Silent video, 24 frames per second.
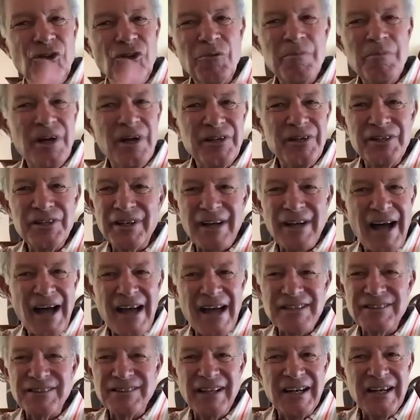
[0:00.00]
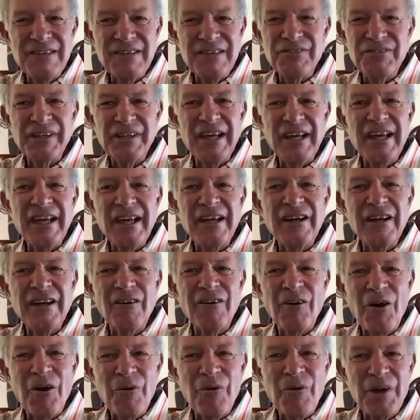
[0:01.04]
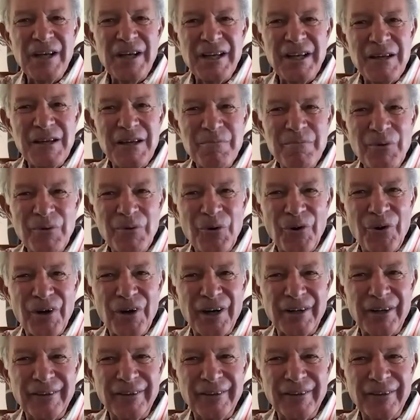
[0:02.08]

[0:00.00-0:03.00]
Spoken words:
The 2 million guy's not even a hero anymore.